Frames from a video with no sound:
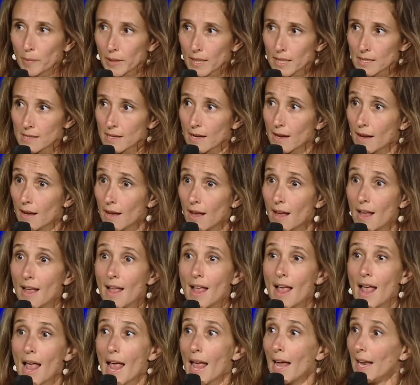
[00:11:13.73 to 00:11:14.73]
So this
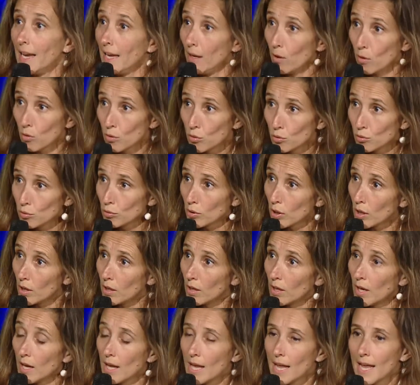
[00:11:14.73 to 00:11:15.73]
revolution of
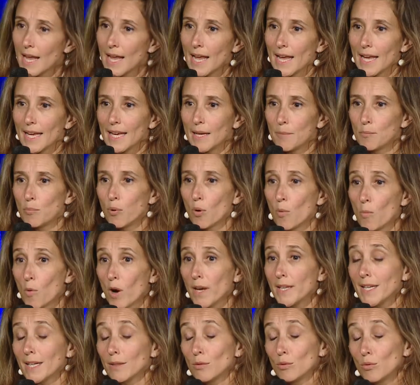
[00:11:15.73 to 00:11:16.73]
flipping the whole
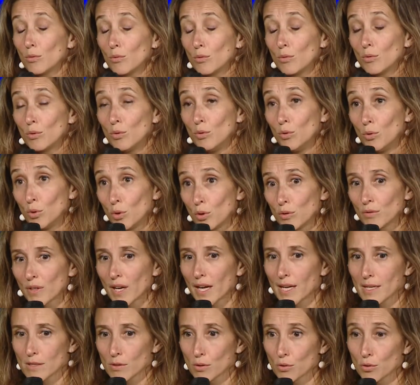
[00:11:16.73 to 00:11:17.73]
company around
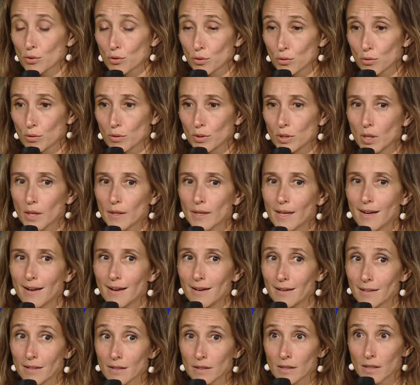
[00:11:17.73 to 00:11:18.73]
is something
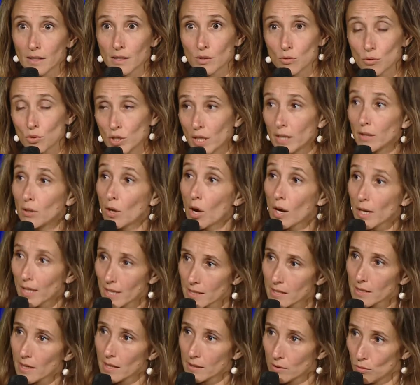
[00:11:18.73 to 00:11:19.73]
that's
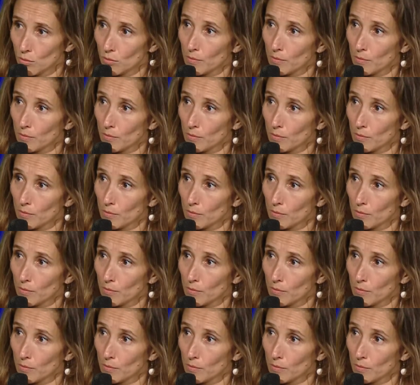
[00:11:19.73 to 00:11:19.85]
ongoing.